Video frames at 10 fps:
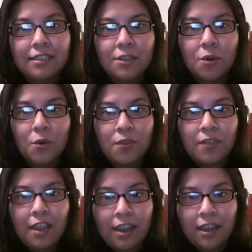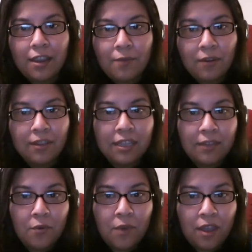So they rarely
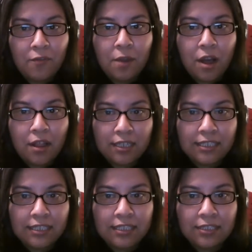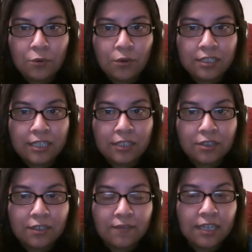live away from colonies or
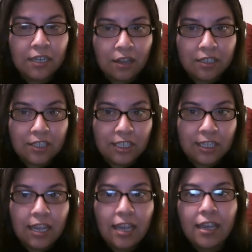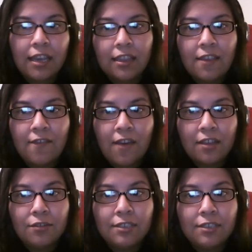centers of technology. They
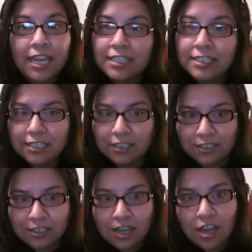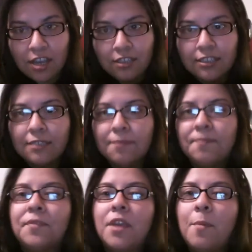value science, science,
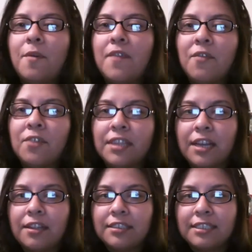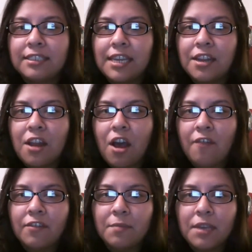above science. everything else and
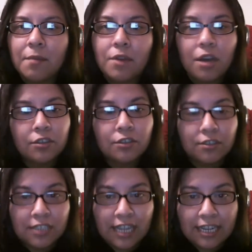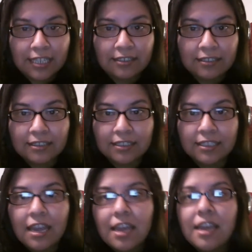often become doctors or
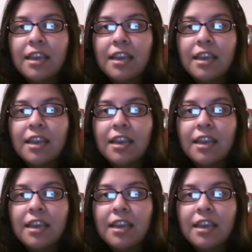scientists.